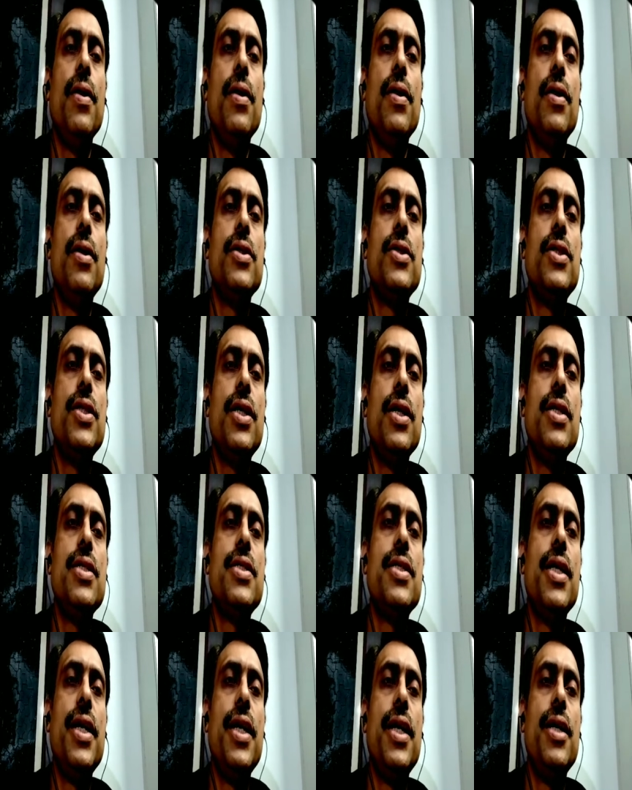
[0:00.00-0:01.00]
sickle
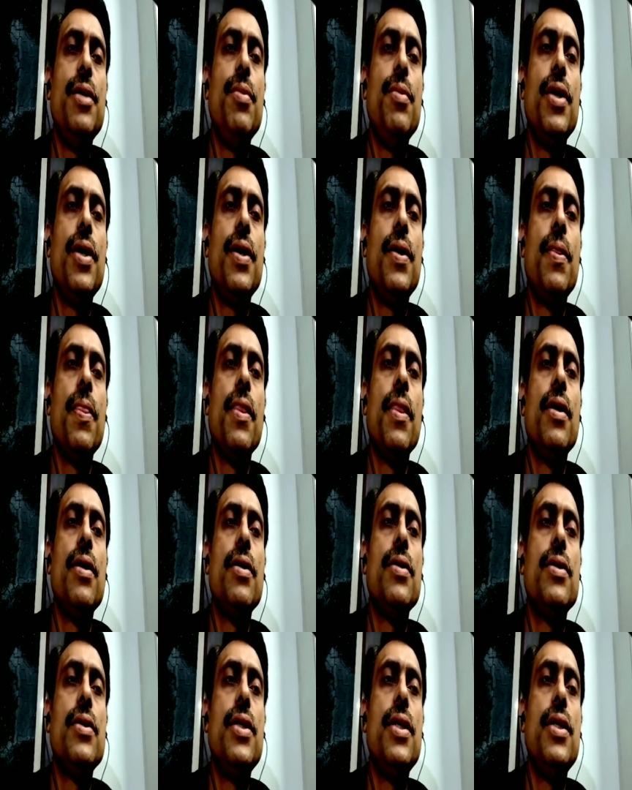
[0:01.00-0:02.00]
cell anemia.
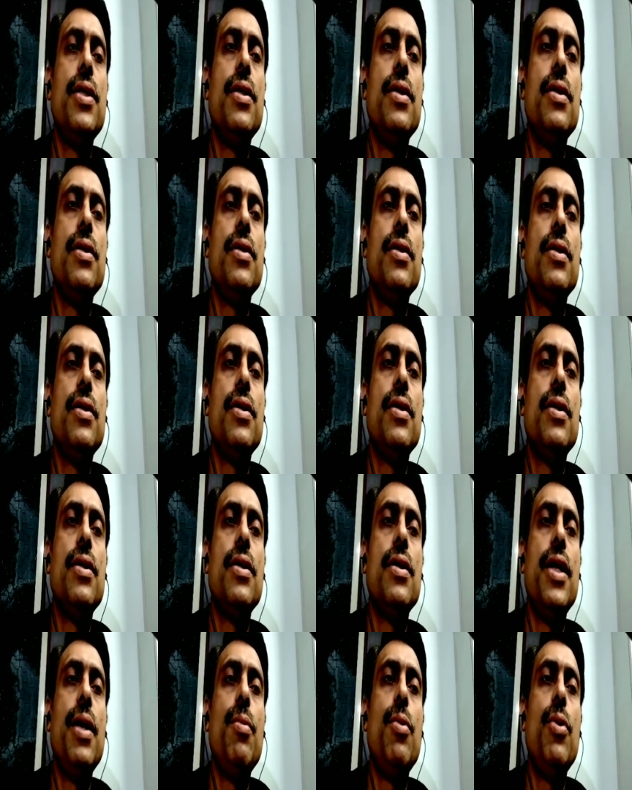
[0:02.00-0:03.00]
Then
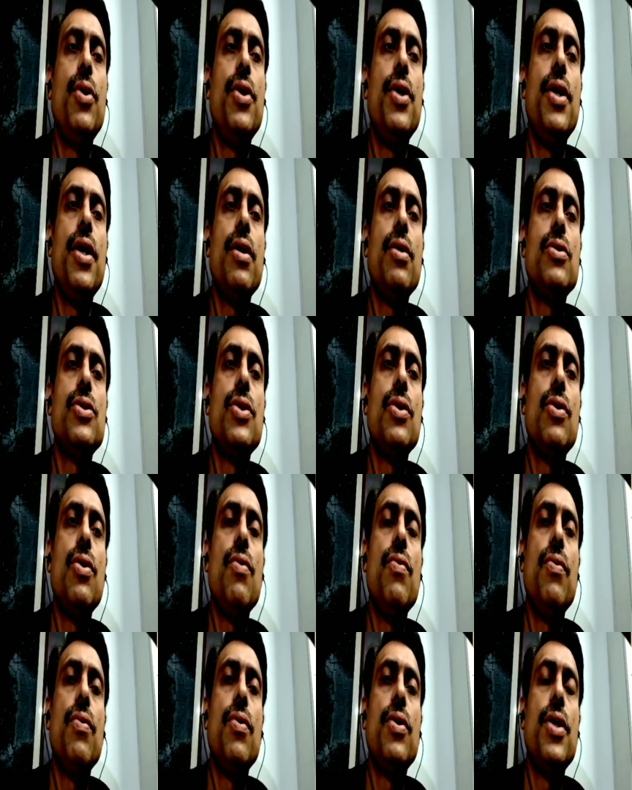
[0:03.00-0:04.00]
laboratory
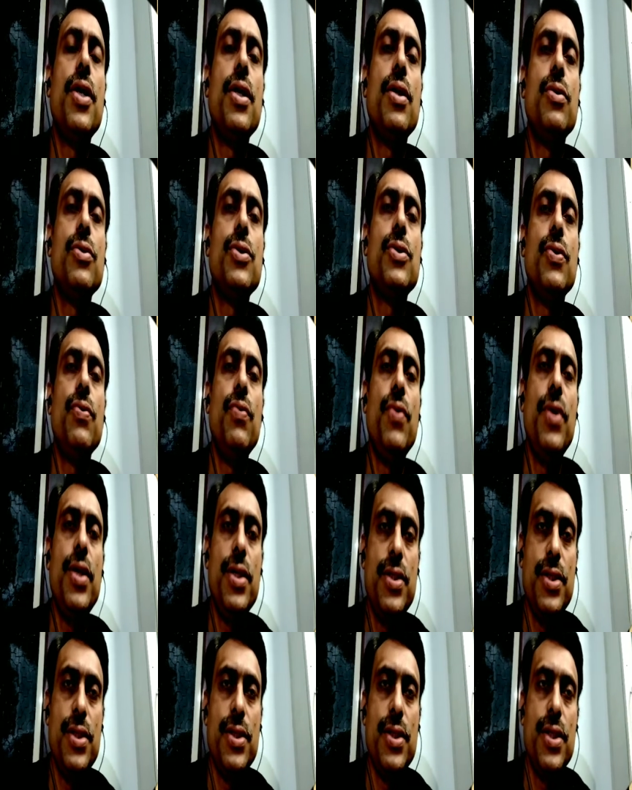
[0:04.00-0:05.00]
diagnosis of various
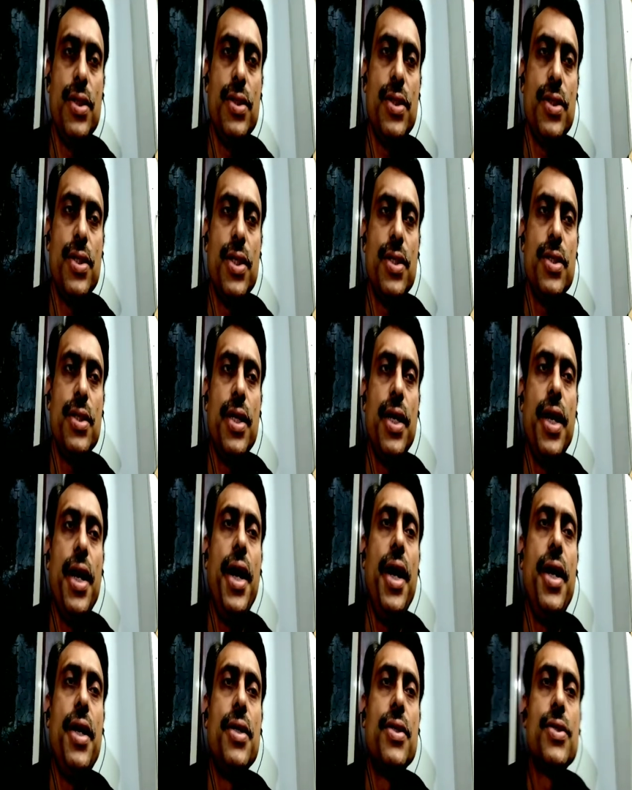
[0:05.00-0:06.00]
diseases such as
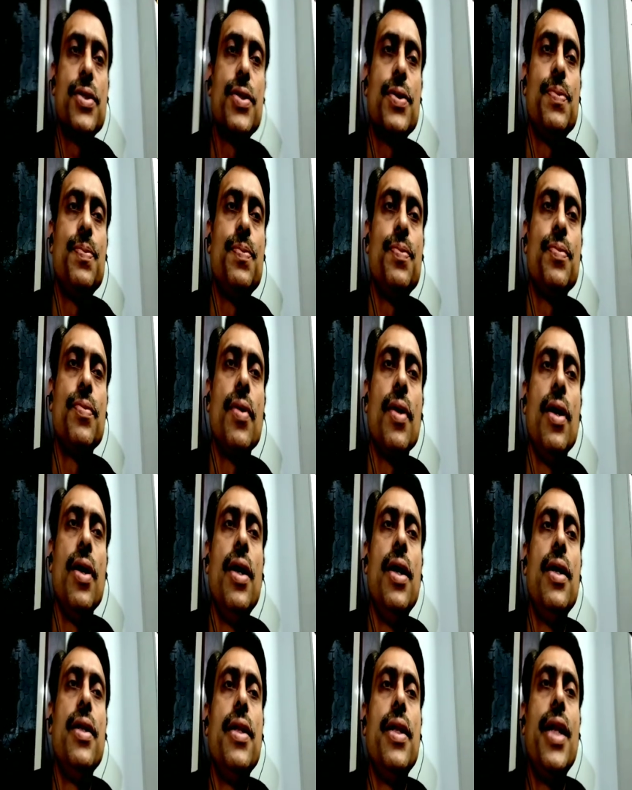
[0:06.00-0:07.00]
AIDS.
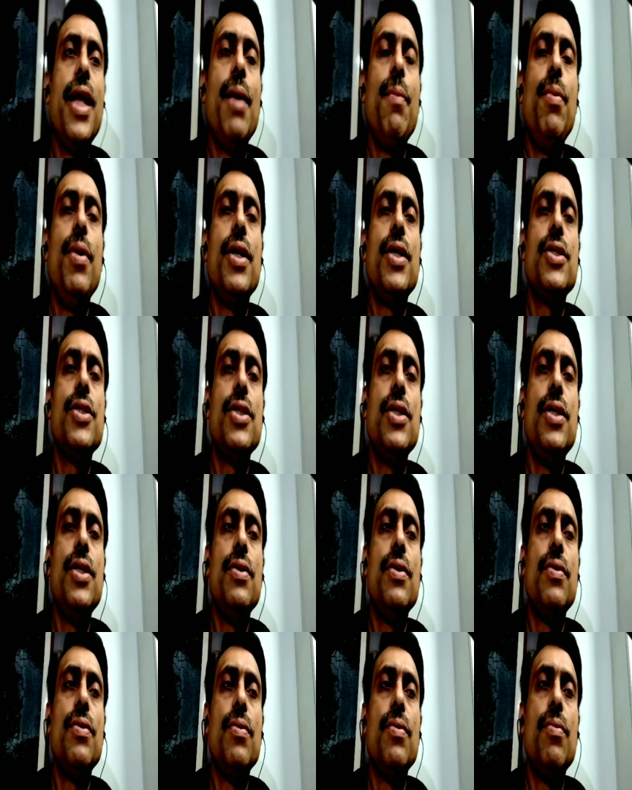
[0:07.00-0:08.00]
Then application in
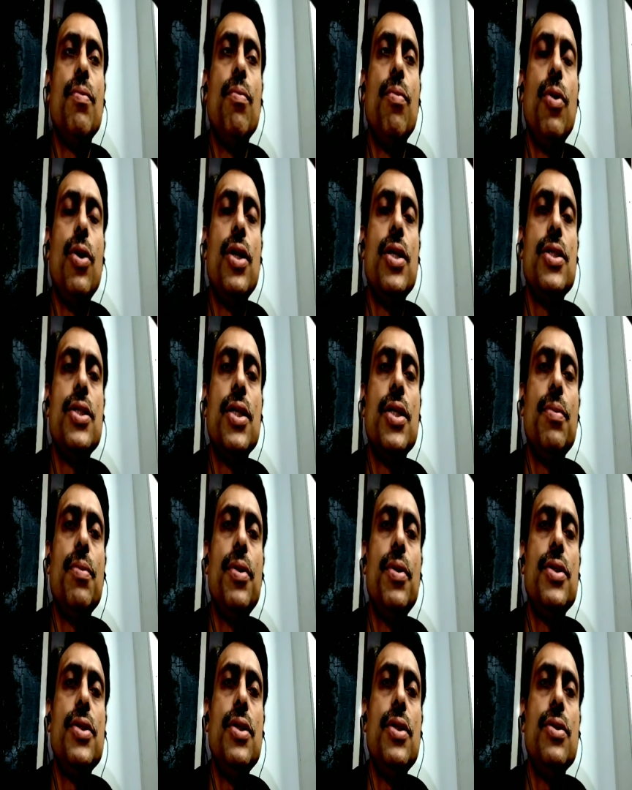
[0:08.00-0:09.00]
forensic
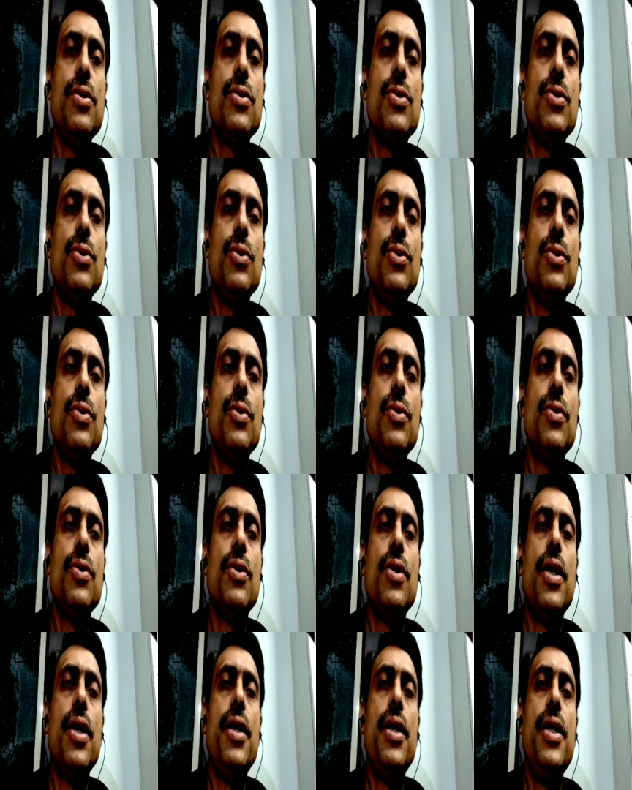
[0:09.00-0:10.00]
medicine, so
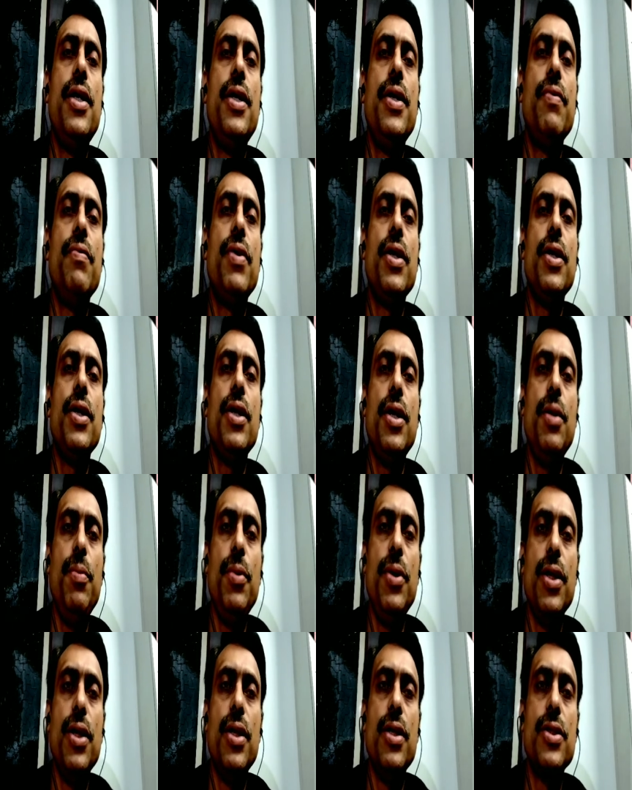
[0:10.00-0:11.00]
identifying
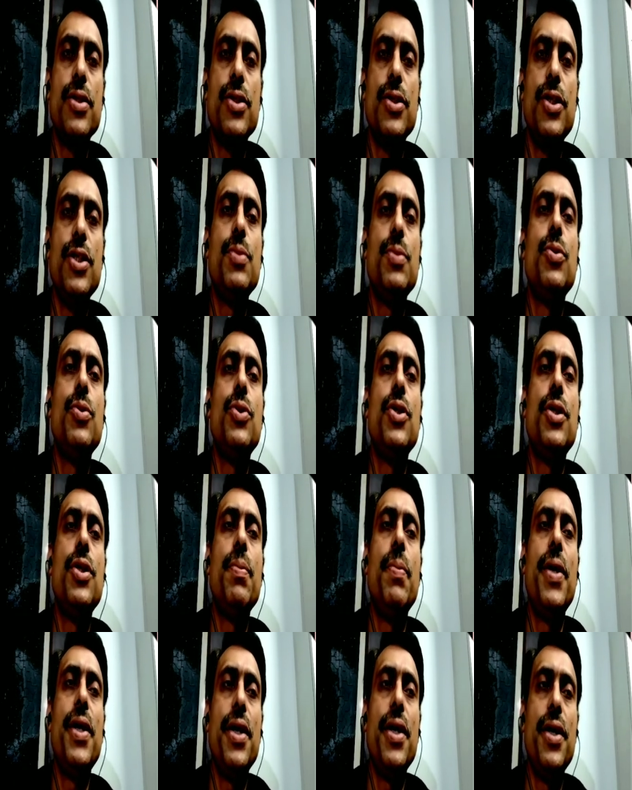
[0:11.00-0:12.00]
criminals, disputed
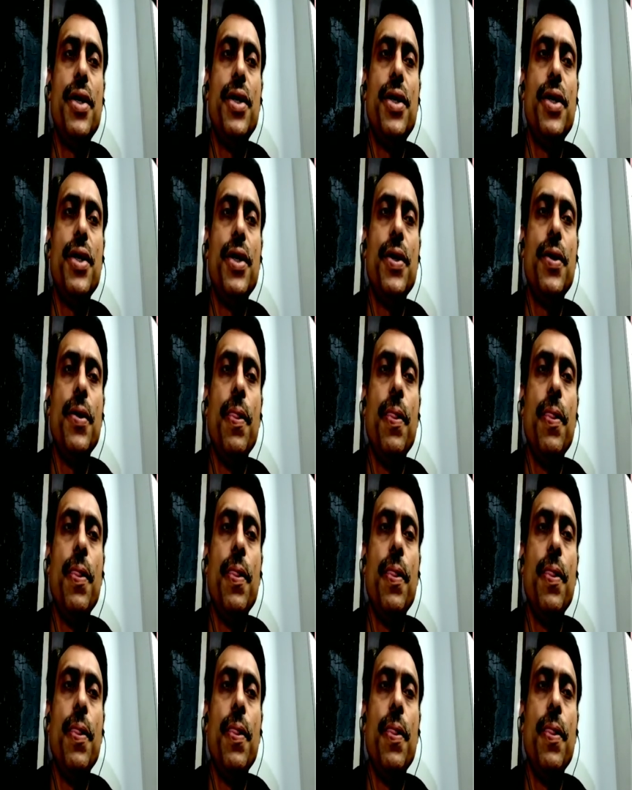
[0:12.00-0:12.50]
paternity,